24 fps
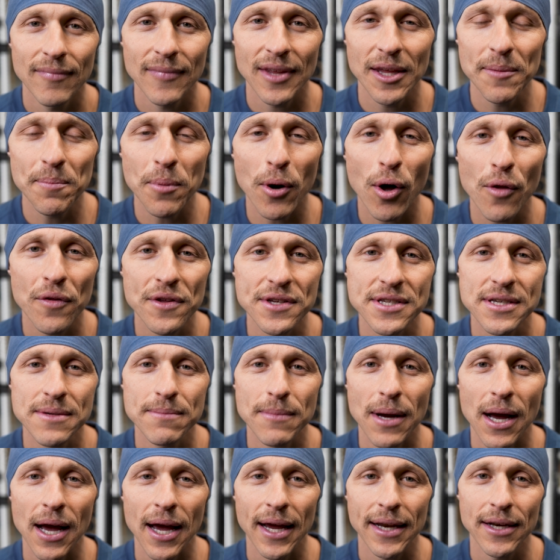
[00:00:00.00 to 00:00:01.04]
Keep all this in
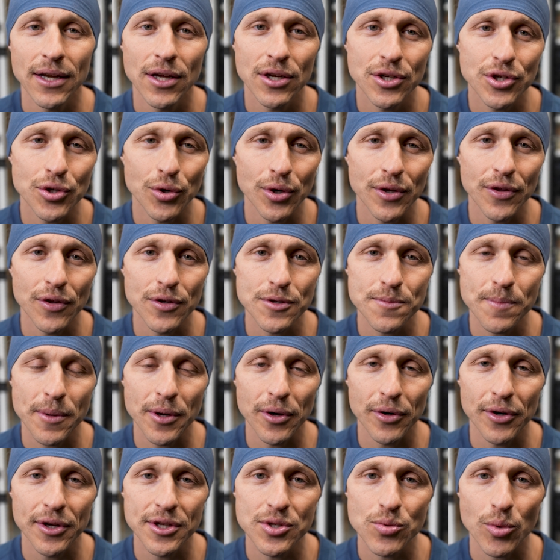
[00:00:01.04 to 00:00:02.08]
mind during those
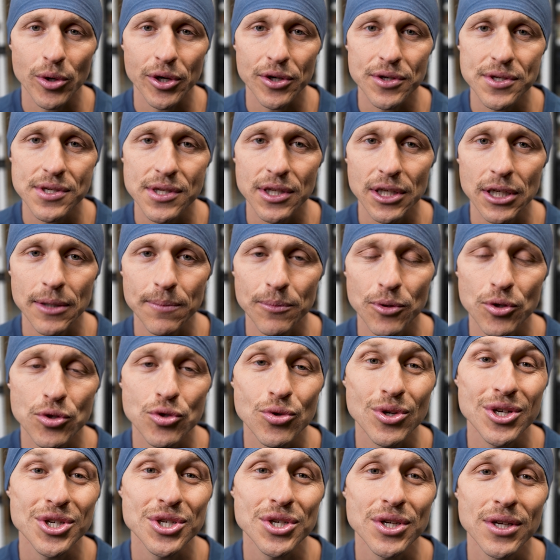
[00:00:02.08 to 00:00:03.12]
periods where your sleep,
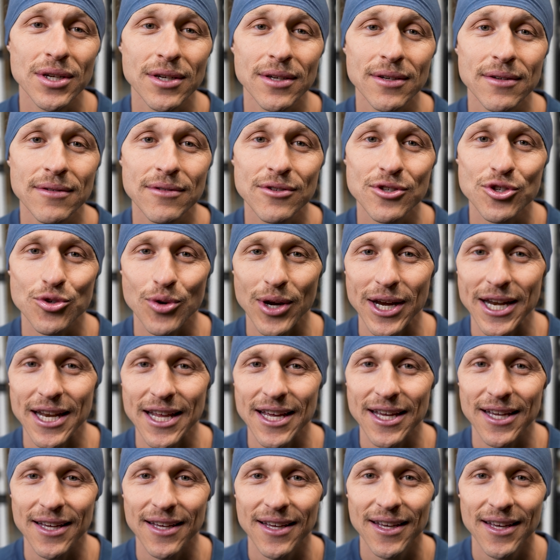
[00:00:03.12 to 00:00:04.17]
nutrition,
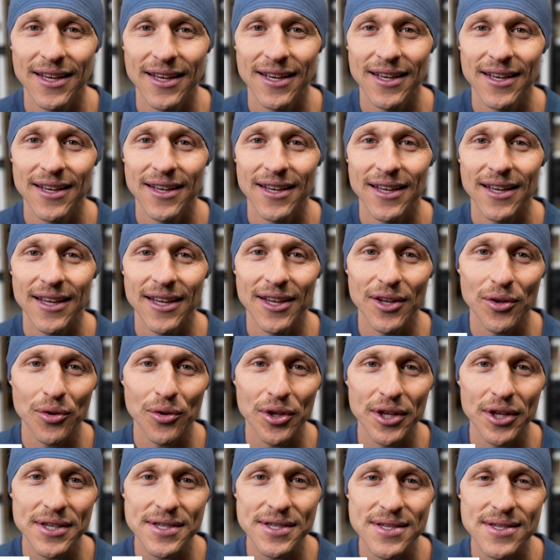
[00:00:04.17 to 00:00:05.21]
training,
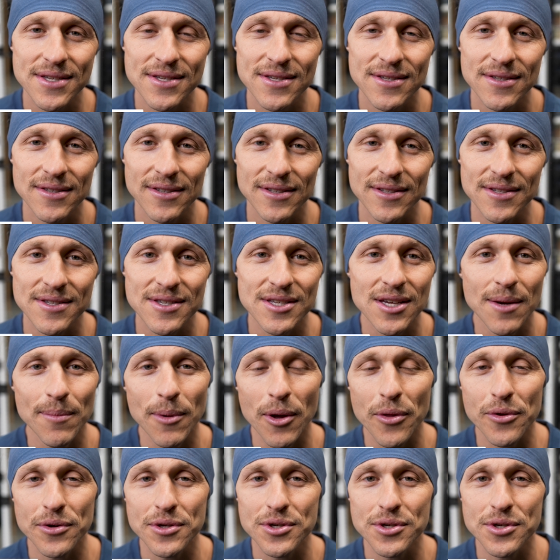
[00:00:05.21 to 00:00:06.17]
illness, and some other